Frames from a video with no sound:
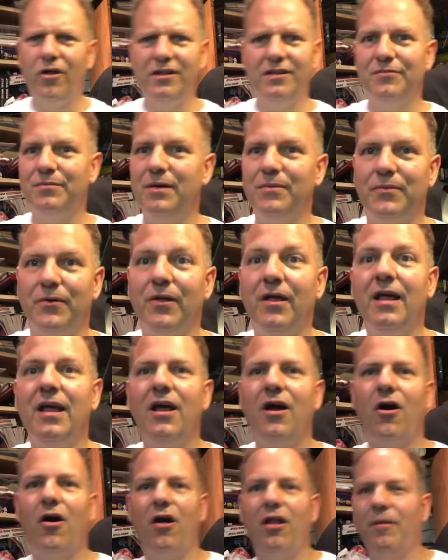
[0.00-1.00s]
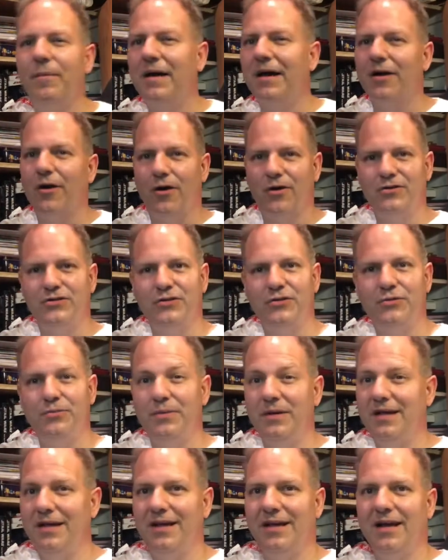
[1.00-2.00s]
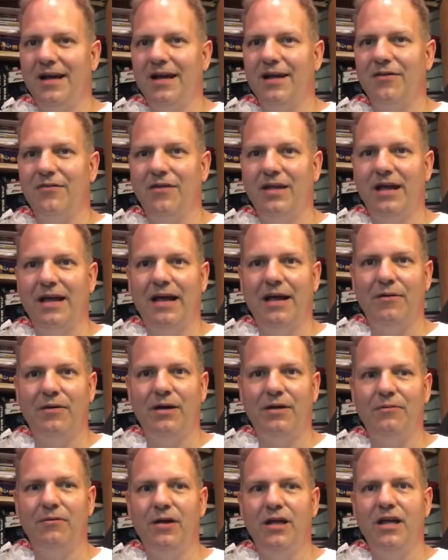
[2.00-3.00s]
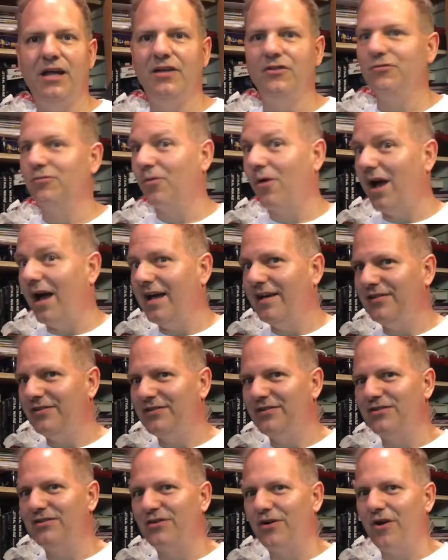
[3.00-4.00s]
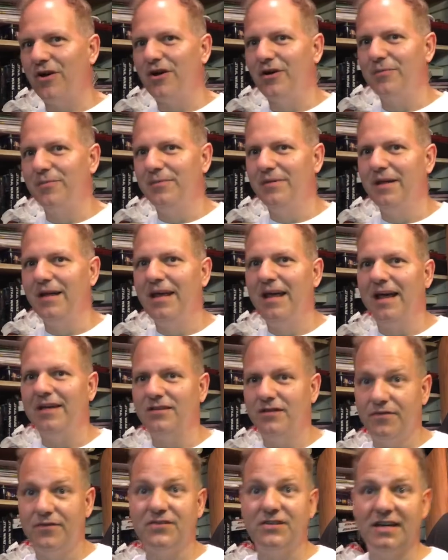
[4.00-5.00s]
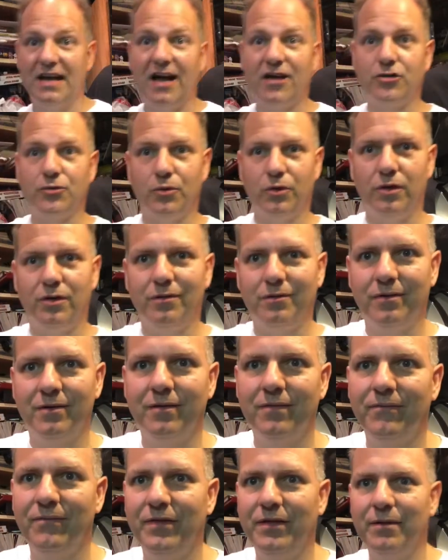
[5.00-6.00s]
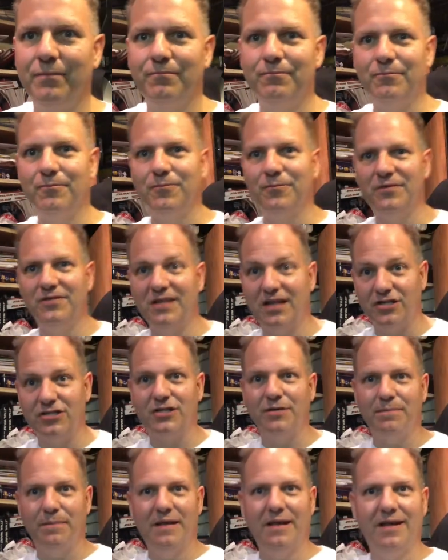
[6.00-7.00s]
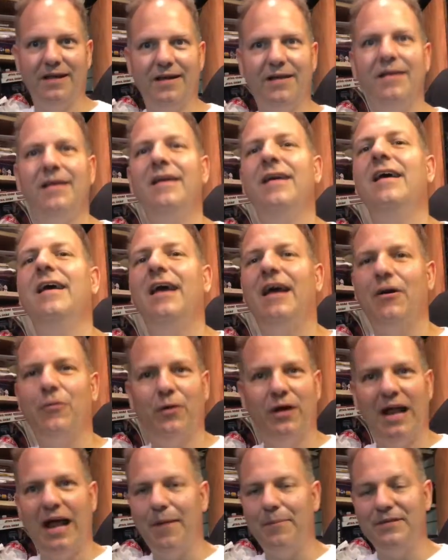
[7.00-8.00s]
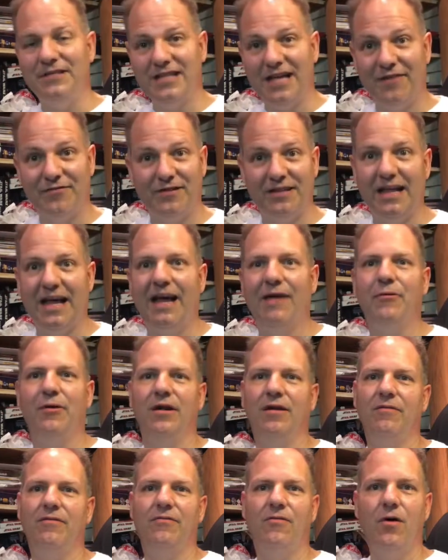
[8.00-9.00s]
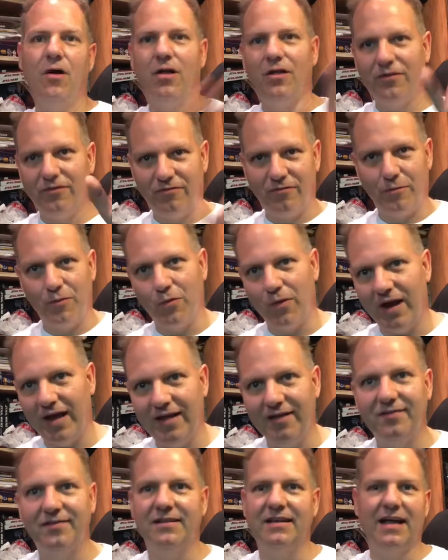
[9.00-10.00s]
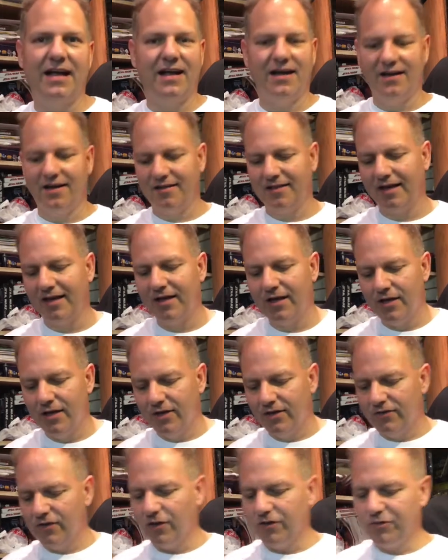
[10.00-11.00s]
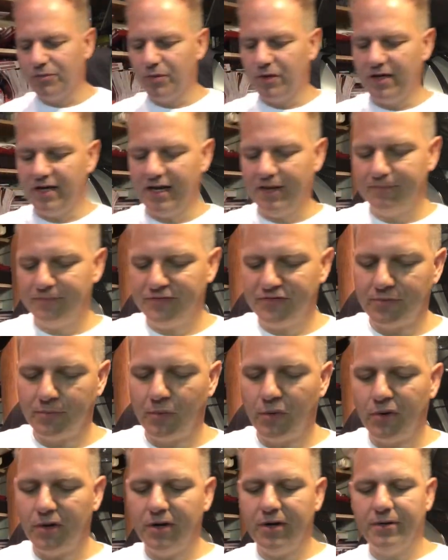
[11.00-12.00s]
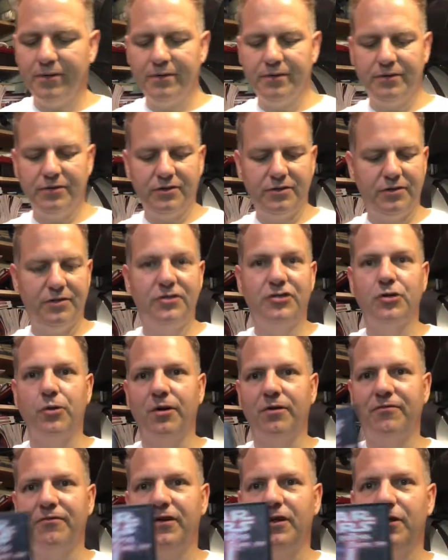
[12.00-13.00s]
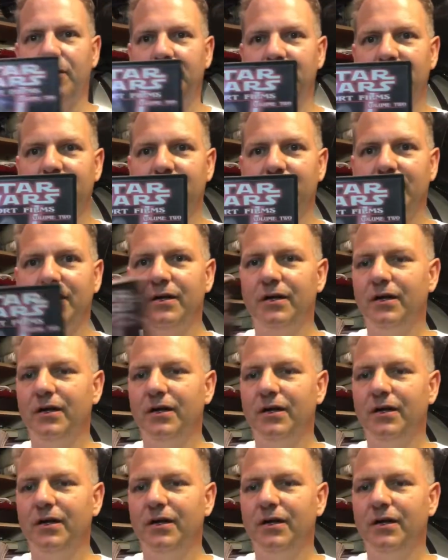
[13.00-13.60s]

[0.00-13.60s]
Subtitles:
all these people, all about R2 being kind of like his rise to stardom as if he's an actual sentient being, and what happens after that, where he falls from grace and that kind of thing. So it's pretty neat. Some more short films,